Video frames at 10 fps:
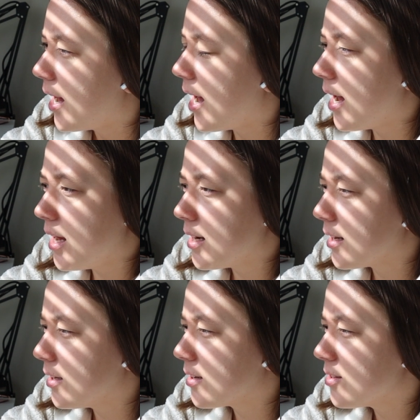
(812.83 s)
And
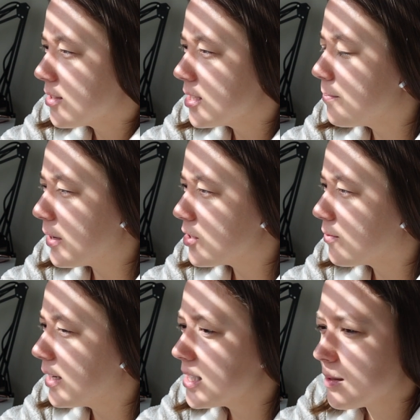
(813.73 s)
you can do this a bunch of ways.